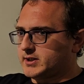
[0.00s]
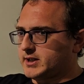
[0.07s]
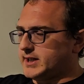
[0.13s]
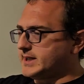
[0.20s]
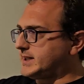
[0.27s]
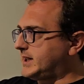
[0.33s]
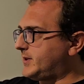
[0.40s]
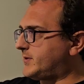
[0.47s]
He
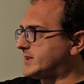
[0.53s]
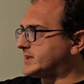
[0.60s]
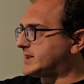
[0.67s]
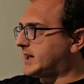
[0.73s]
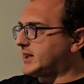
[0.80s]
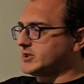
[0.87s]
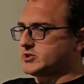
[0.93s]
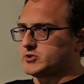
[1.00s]
even
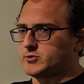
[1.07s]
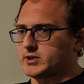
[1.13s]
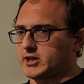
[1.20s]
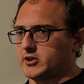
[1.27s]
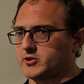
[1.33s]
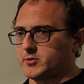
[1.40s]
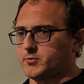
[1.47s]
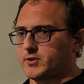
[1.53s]
says, you
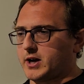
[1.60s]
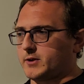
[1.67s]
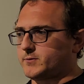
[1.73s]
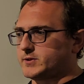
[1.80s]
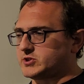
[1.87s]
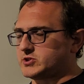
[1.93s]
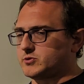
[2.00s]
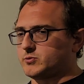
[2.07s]
killed the
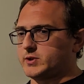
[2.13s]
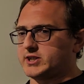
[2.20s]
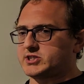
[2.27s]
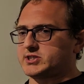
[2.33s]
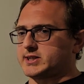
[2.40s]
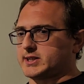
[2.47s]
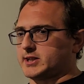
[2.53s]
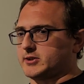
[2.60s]
prophets, you wish
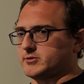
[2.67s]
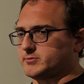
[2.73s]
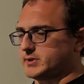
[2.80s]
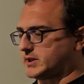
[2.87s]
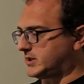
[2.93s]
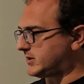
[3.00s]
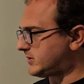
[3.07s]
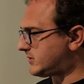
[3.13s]
to kill me.